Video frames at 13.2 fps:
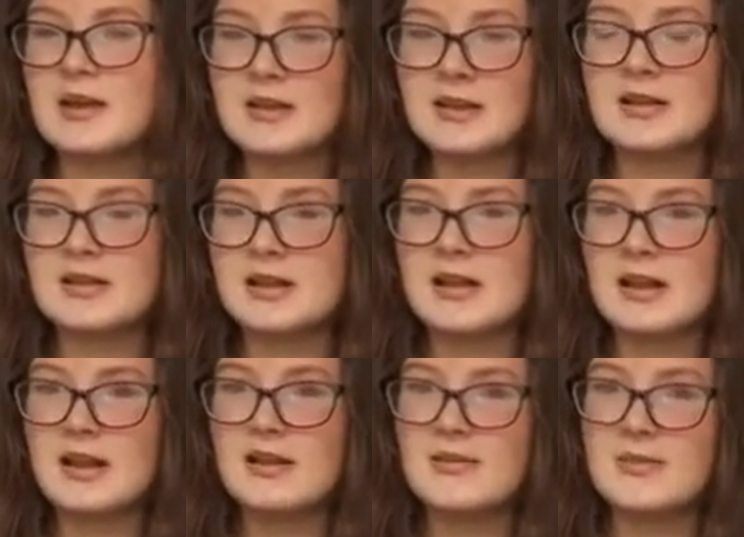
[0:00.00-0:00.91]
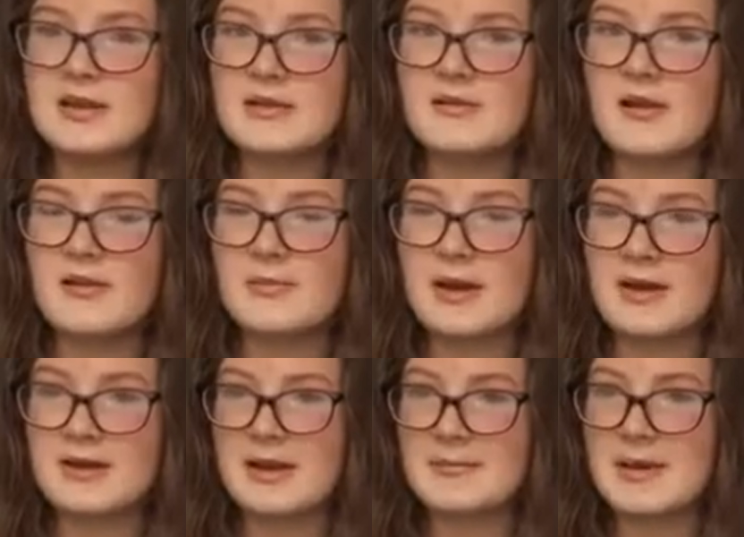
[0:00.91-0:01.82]
literally in the middle of a
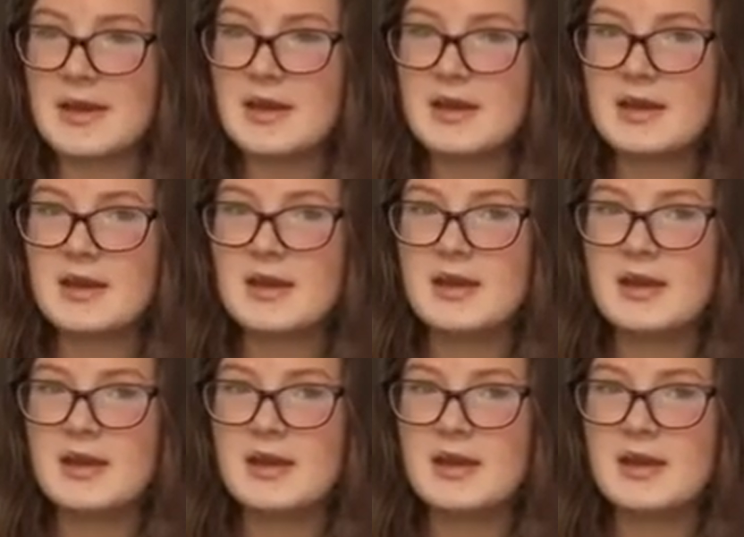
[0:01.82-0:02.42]
pandemic